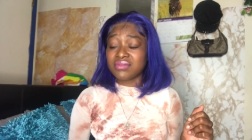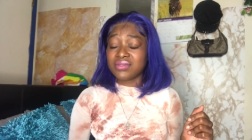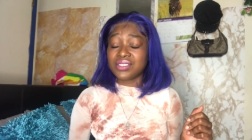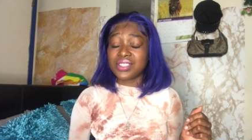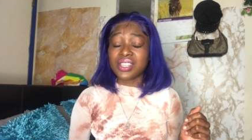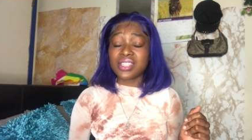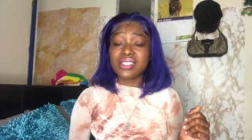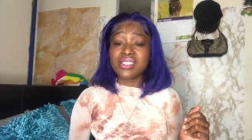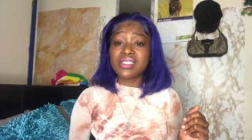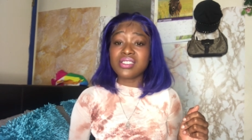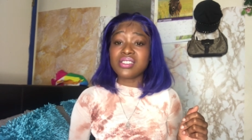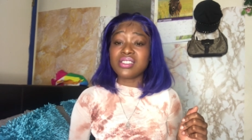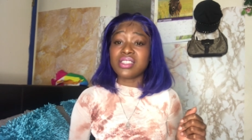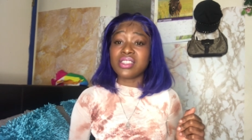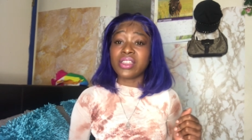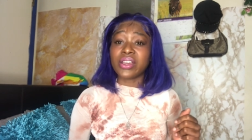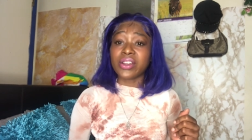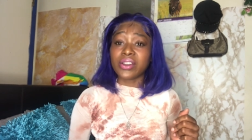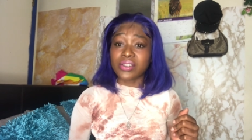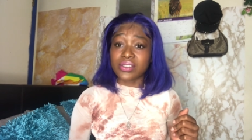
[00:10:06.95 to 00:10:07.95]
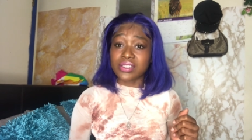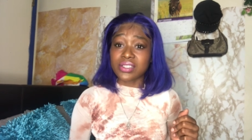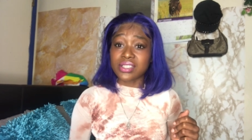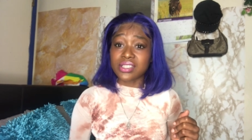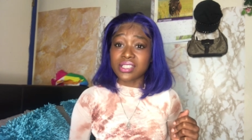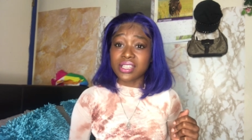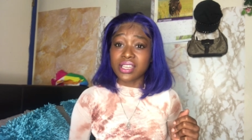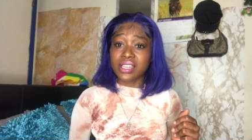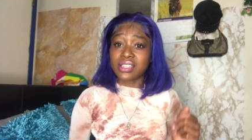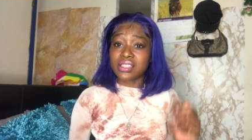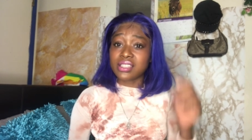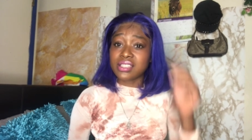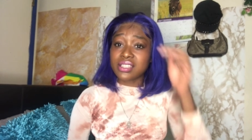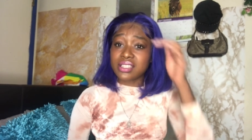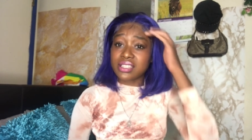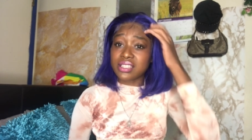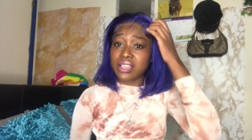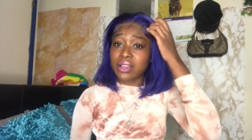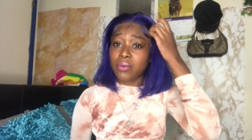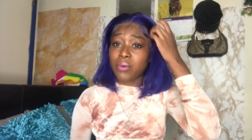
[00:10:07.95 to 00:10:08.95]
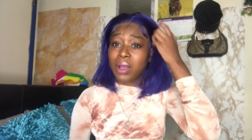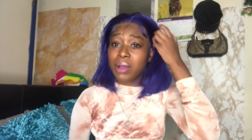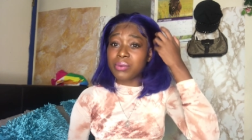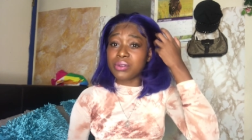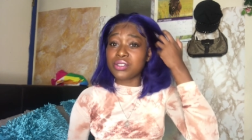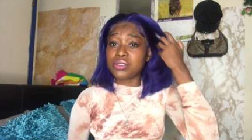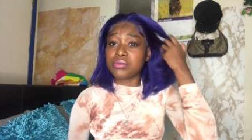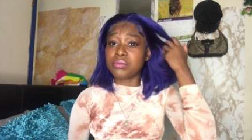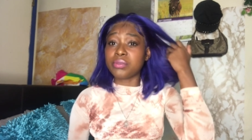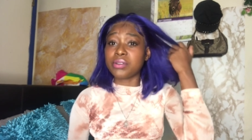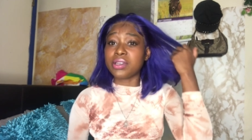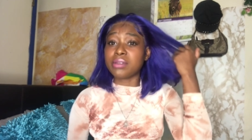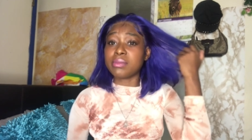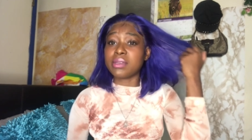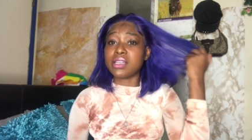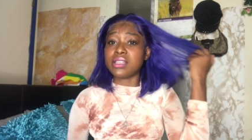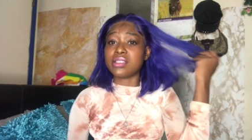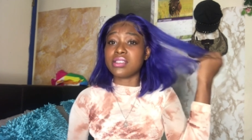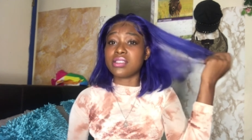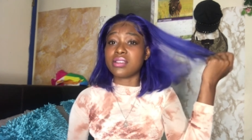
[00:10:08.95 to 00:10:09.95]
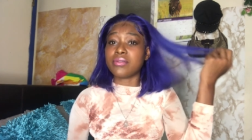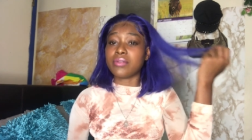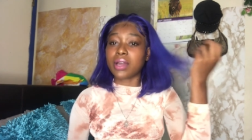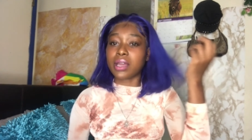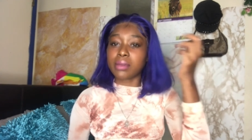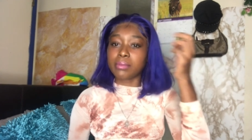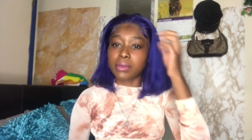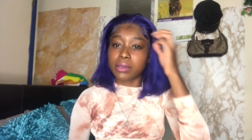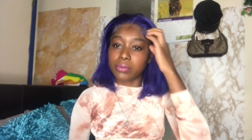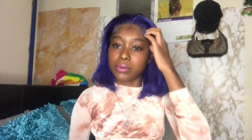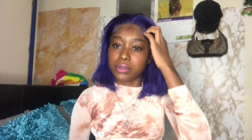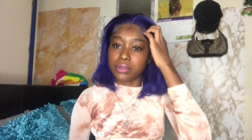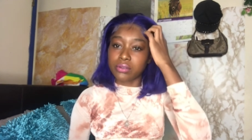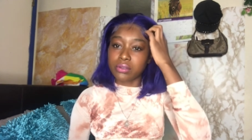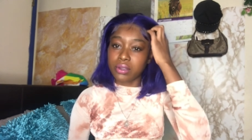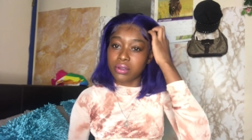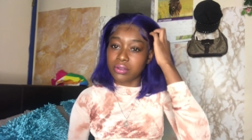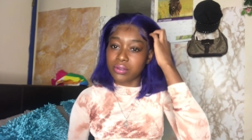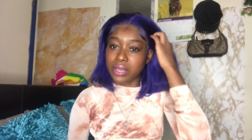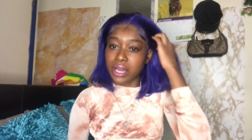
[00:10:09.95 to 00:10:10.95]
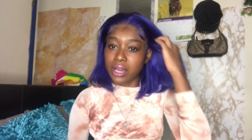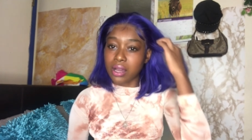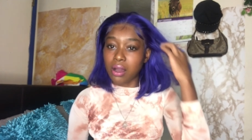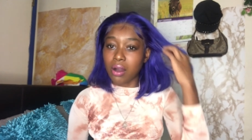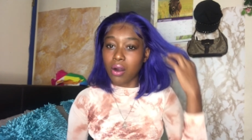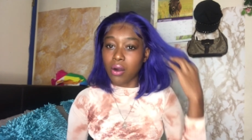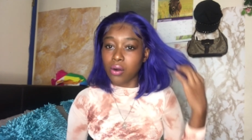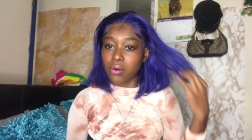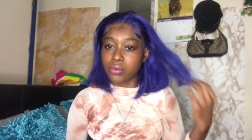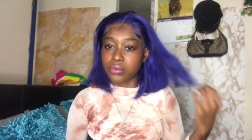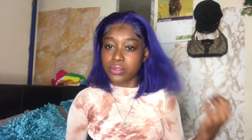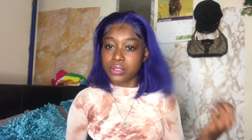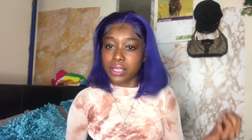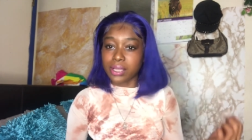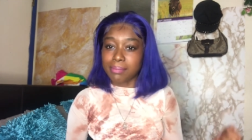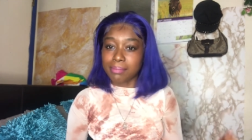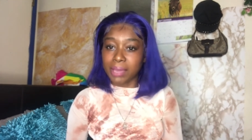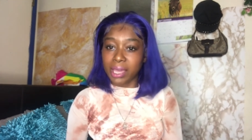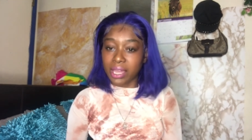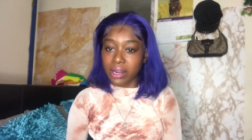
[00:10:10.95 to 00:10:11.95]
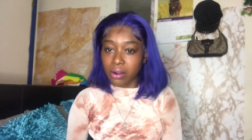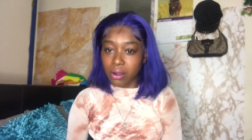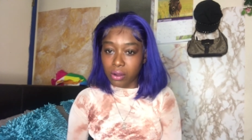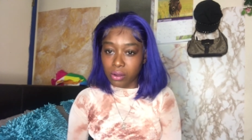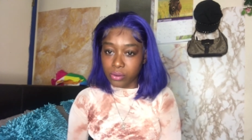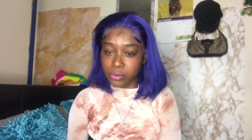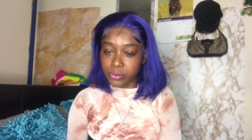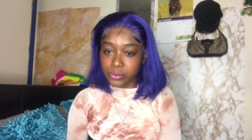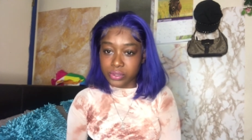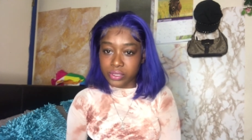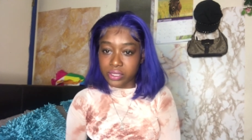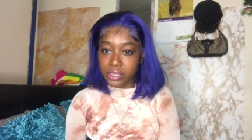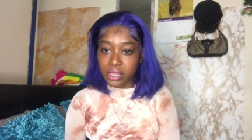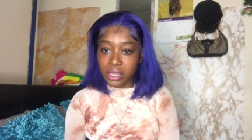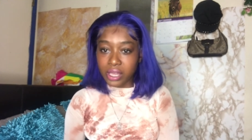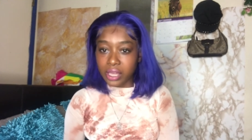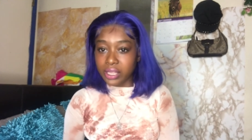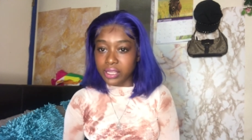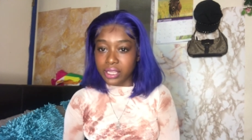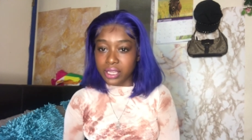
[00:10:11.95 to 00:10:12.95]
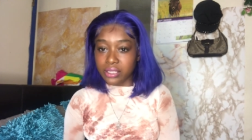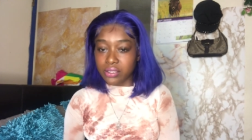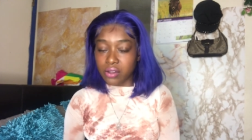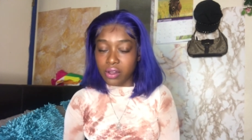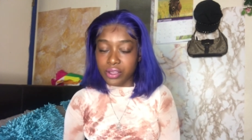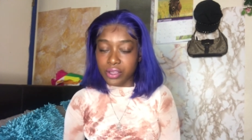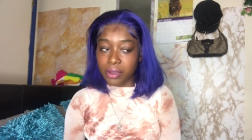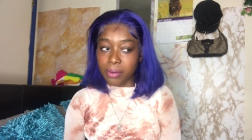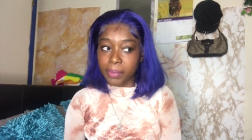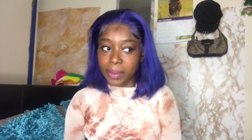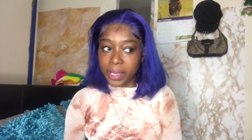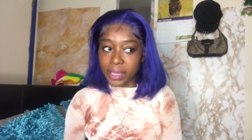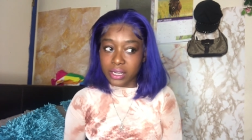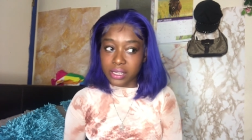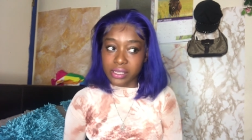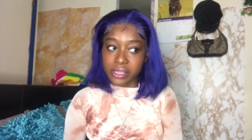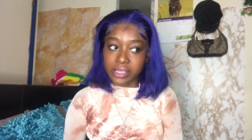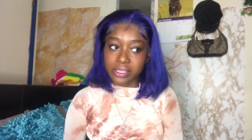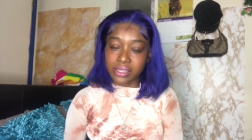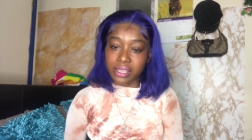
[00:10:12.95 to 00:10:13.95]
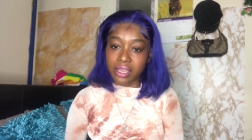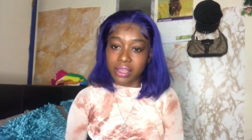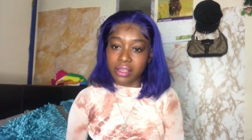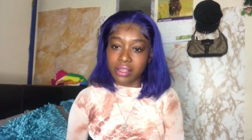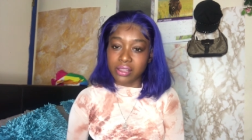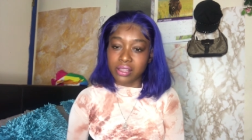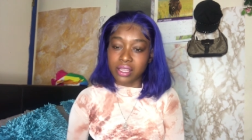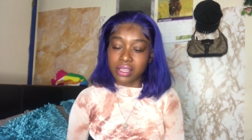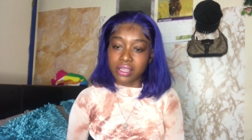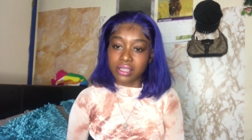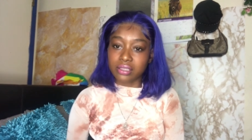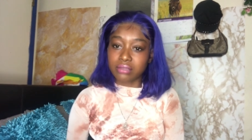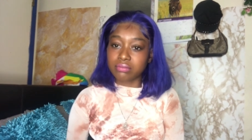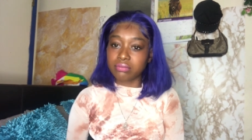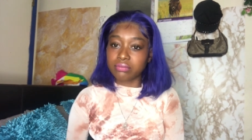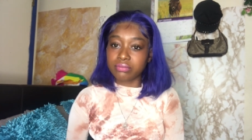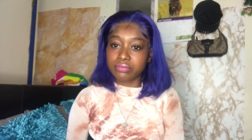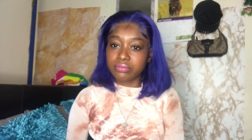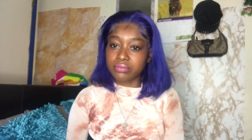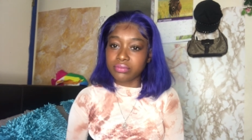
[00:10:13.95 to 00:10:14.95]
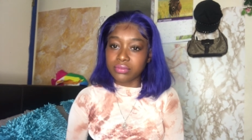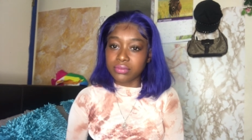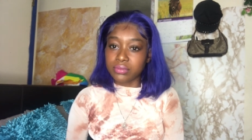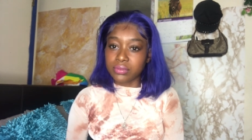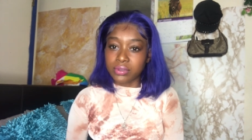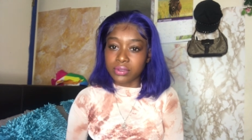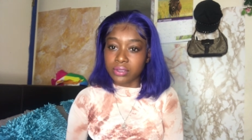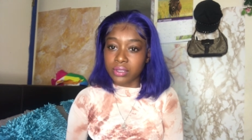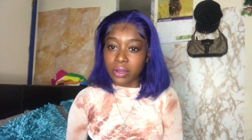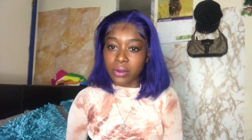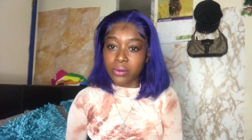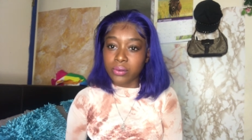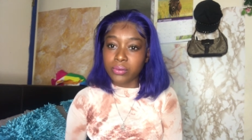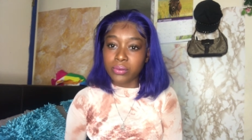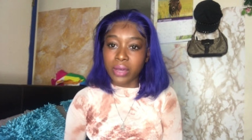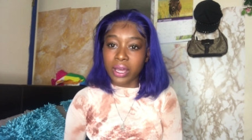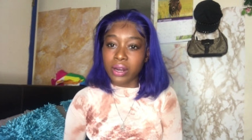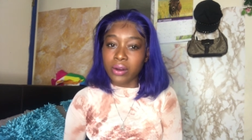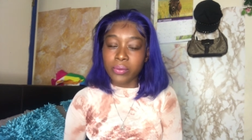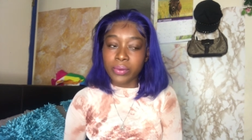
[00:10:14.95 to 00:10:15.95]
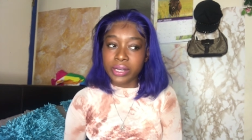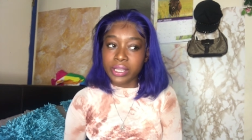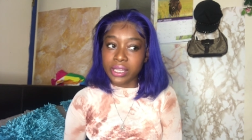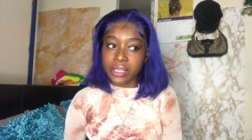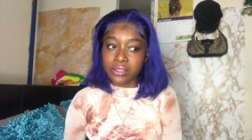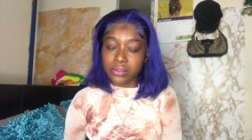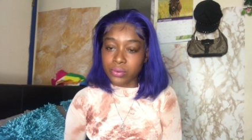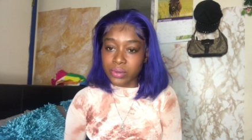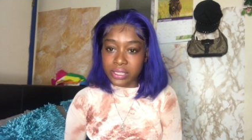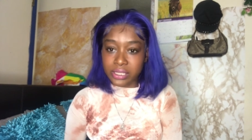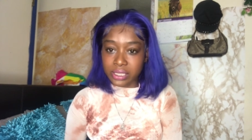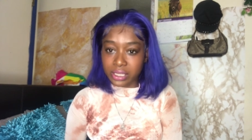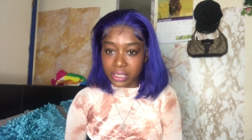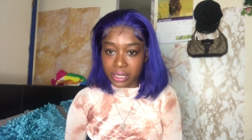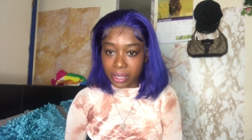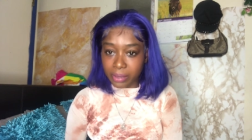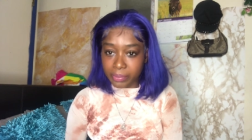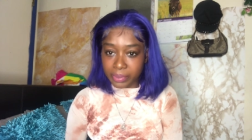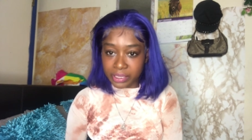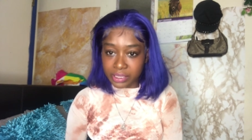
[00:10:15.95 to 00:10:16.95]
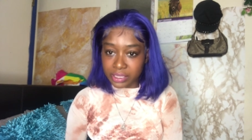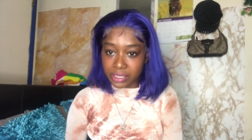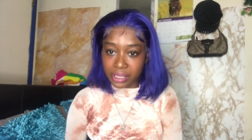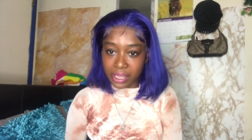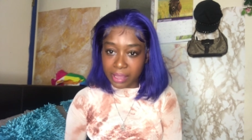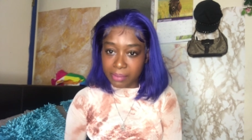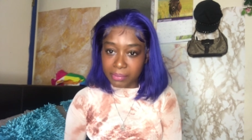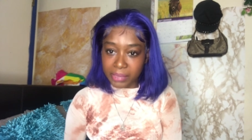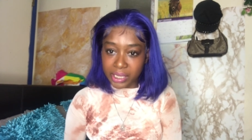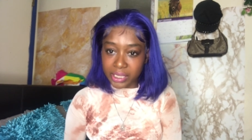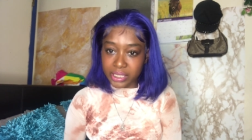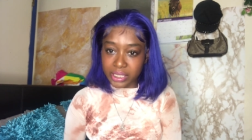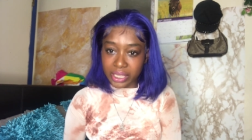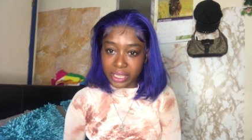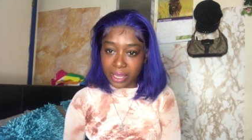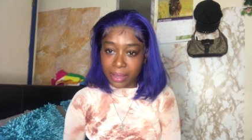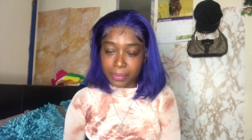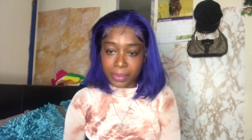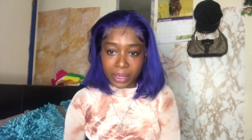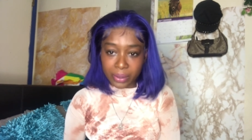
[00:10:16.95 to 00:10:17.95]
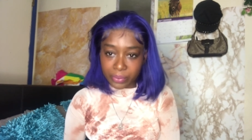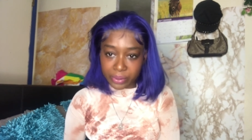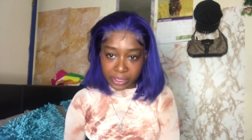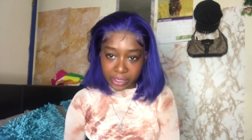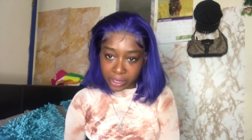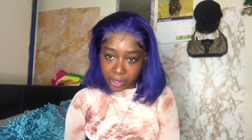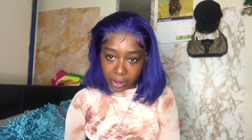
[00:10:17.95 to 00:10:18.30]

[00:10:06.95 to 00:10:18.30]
this is thirst and this is like why would you bring me in this environment when you know you got holes like mad holes that's on your body like that like don't I don't want to get twisted up into that mix like I'm not one of your